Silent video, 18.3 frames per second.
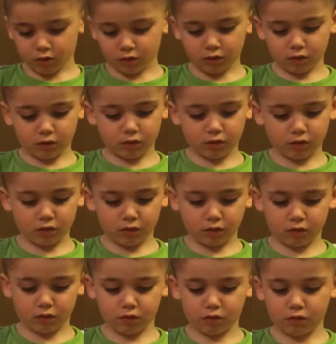
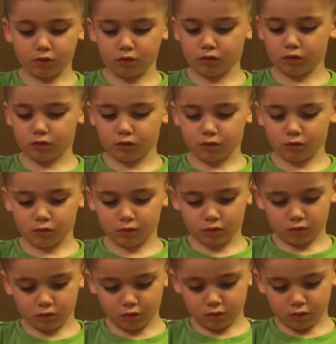
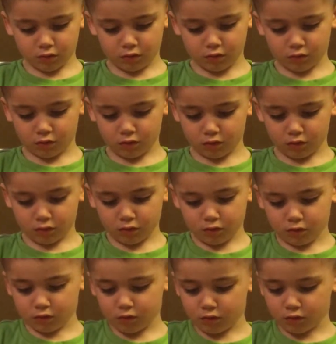
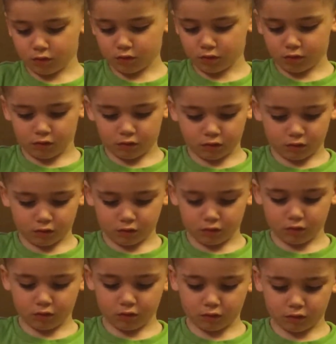
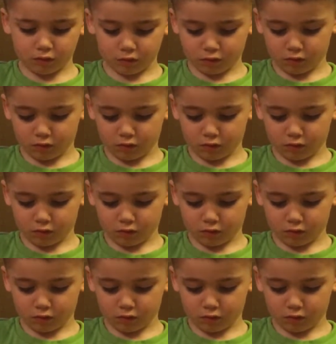(not speaking)